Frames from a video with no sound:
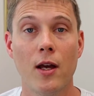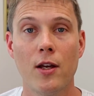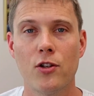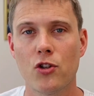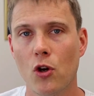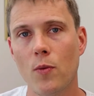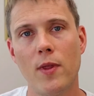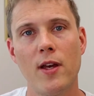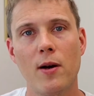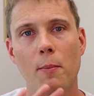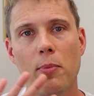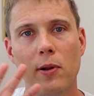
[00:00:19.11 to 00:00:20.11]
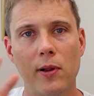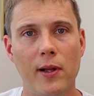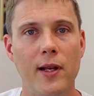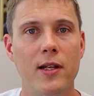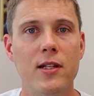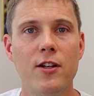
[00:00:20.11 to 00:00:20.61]
So there are
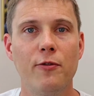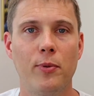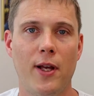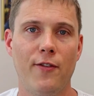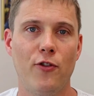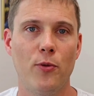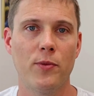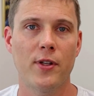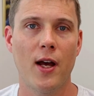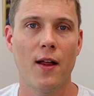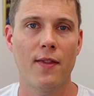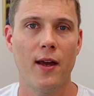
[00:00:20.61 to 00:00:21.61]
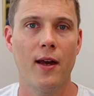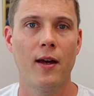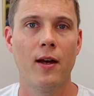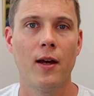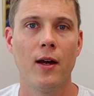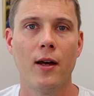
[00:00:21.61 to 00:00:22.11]
plenty of platforms out there.
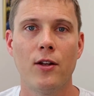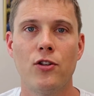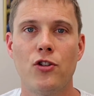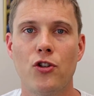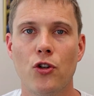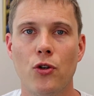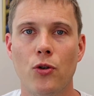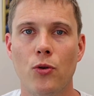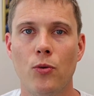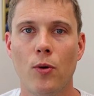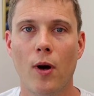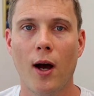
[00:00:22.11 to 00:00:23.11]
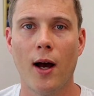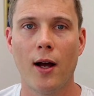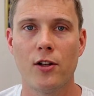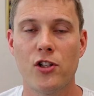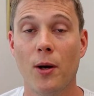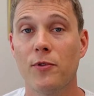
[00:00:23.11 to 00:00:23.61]
To
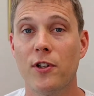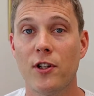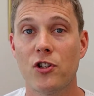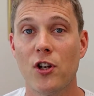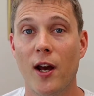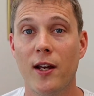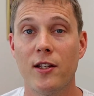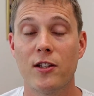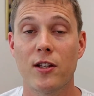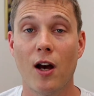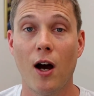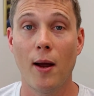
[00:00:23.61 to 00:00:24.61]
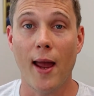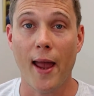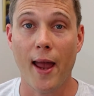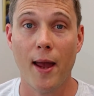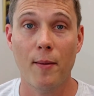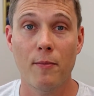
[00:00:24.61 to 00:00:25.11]
jump to the chase, I
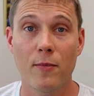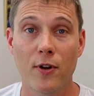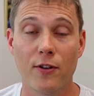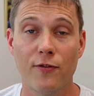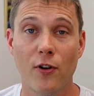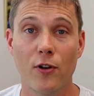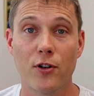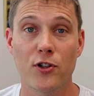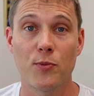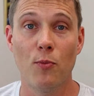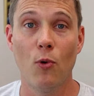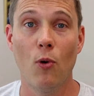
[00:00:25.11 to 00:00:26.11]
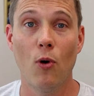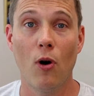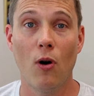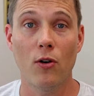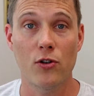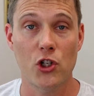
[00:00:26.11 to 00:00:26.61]
am going to focus more
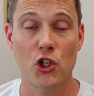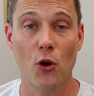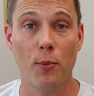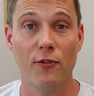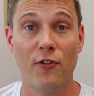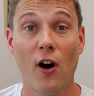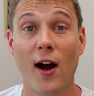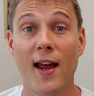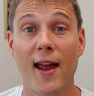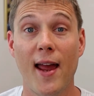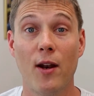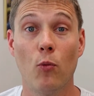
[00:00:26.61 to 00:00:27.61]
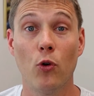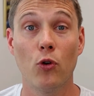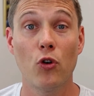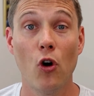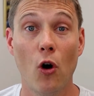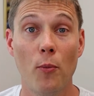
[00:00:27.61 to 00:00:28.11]
on Shopify and
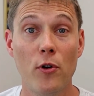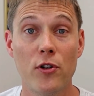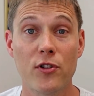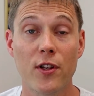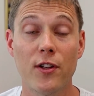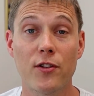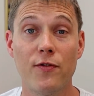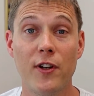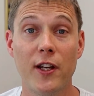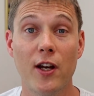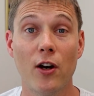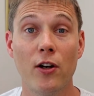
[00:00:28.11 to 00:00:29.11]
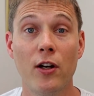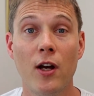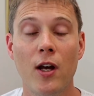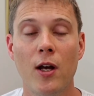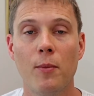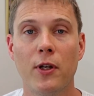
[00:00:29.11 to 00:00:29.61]
WooCommerce in this video
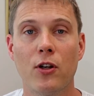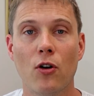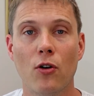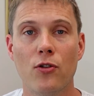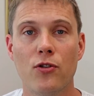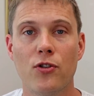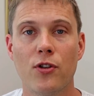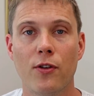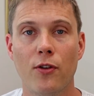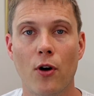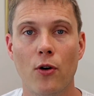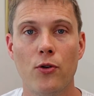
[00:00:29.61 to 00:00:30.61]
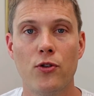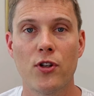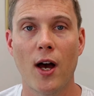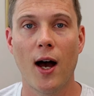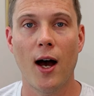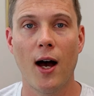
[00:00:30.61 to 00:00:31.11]
because those
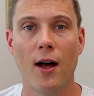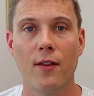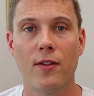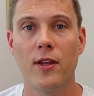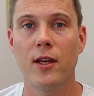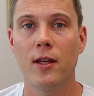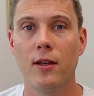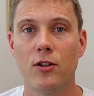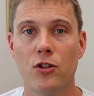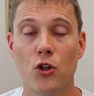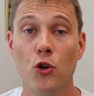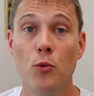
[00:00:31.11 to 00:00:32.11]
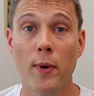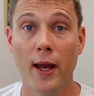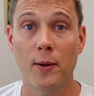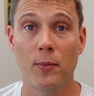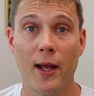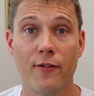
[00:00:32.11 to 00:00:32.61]
are the two
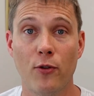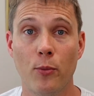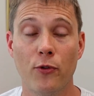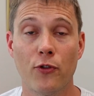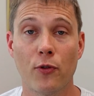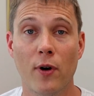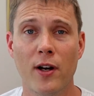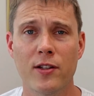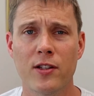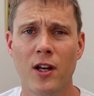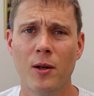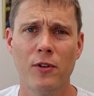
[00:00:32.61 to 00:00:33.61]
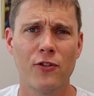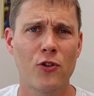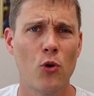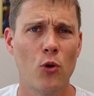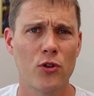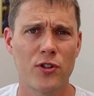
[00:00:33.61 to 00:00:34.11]
main platforms for us, but of
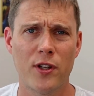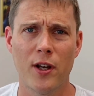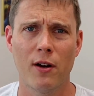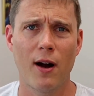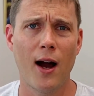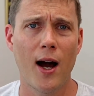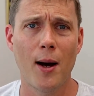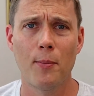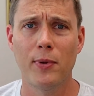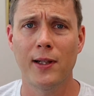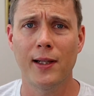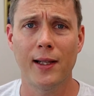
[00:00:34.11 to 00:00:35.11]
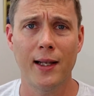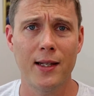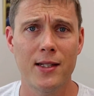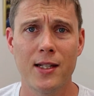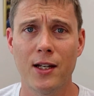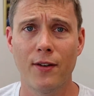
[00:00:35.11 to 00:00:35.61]
course there are
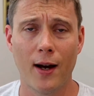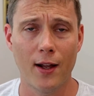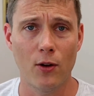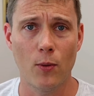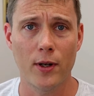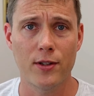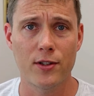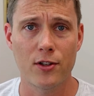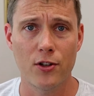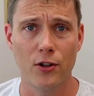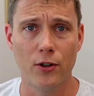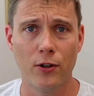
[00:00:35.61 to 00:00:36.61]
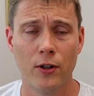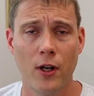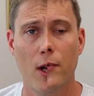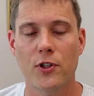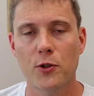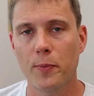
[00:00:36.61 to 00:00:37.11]
plenty of other ones too.
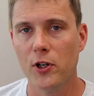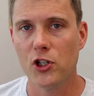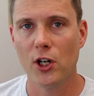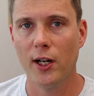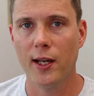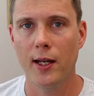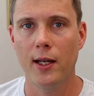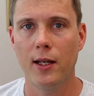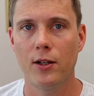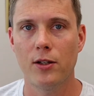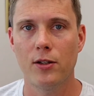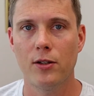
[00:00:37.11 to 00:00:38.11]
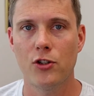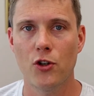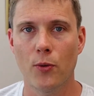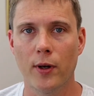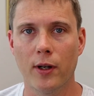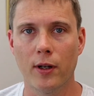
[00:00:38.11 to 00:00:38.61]
Especially
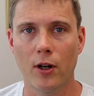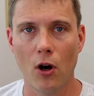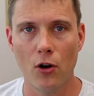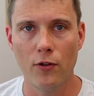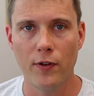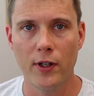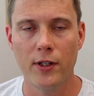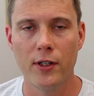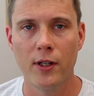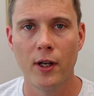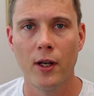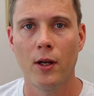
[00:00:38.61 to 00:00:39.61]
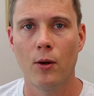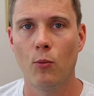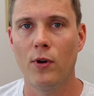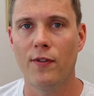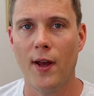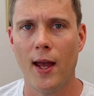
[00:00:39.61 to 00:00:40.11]
during COVID,
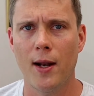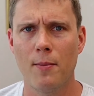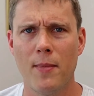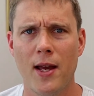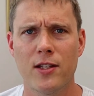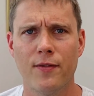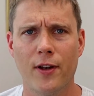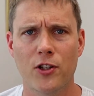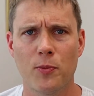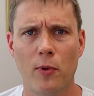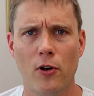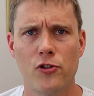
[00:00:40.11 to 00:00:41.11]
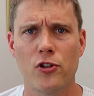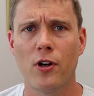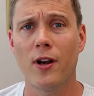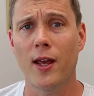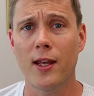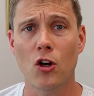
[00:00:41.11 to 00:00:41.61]
we've had a massive
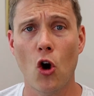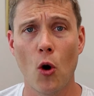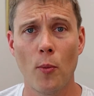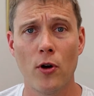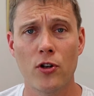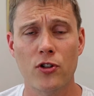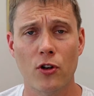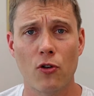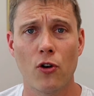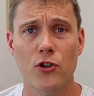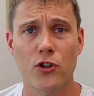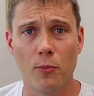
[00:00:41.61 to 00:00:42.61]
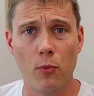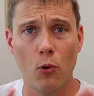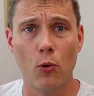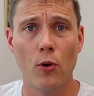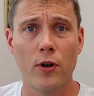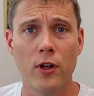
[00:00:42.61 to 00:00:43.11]
explosion in e-commerce across the
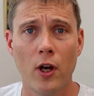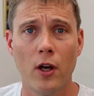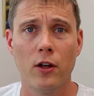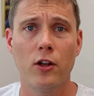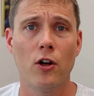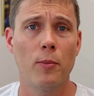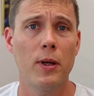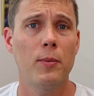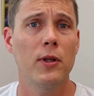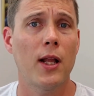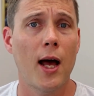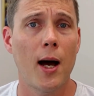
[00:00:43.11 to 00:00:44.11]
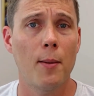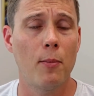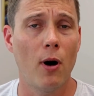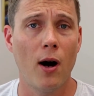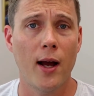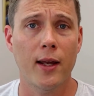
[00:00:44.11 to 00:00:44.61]
board. You know, people are
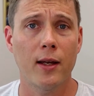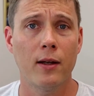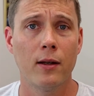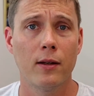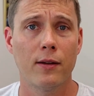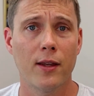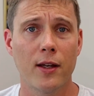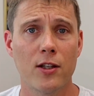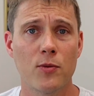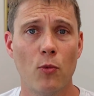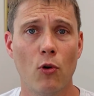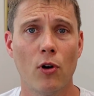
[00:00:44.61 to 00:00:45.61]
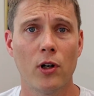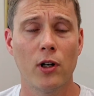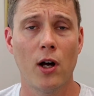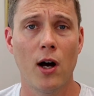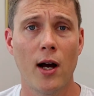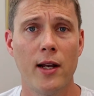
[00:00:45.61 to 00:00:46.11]
buying things more
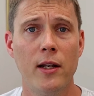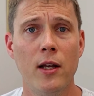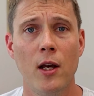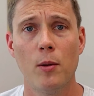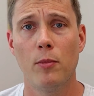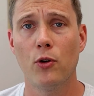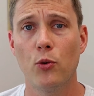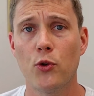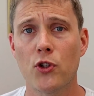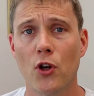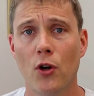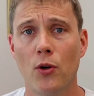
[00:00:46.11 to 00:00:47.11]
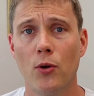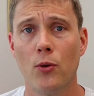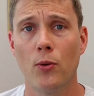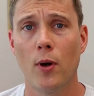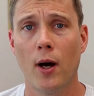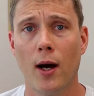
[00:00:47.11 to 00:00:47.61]
online, but also
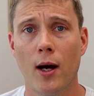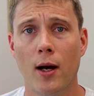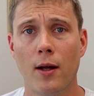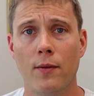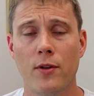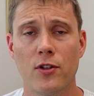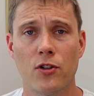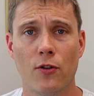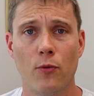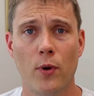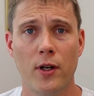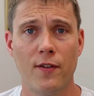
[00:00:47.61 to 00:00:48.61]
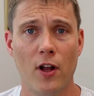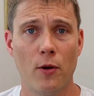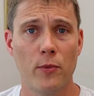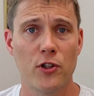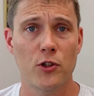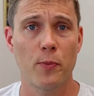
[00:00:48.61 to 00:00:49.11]
the software
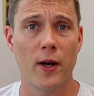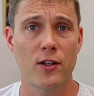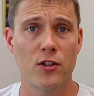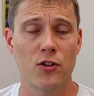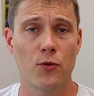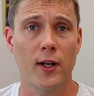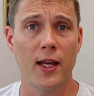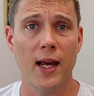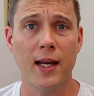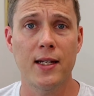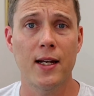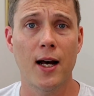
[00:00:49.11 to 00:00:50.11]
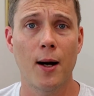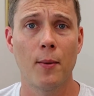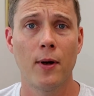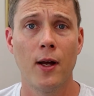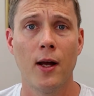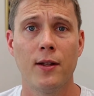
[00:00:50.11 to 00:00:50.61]
development space is really heated
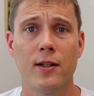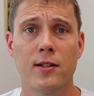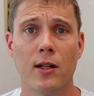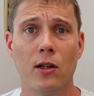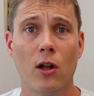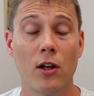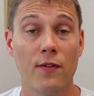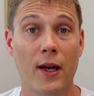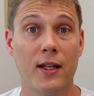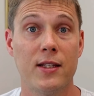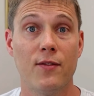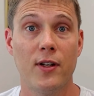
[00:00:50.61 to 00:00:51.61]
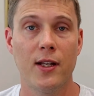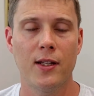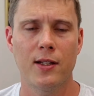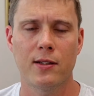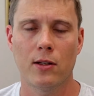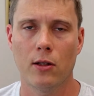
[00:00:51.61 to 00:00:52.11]
up. There's a lot of activity.
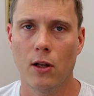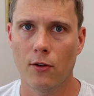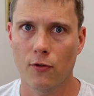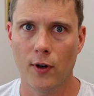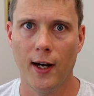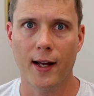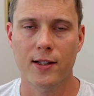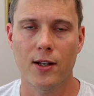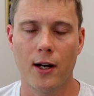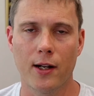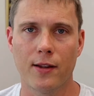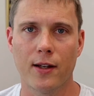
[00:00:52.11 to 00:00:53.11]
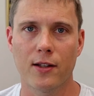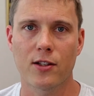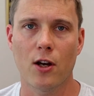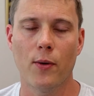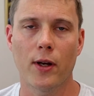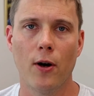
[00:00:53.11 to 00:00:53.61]
There's a lot of really exciting things
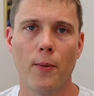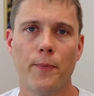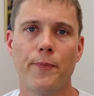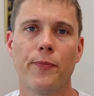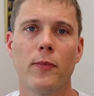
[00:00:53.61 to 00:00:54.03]
going on.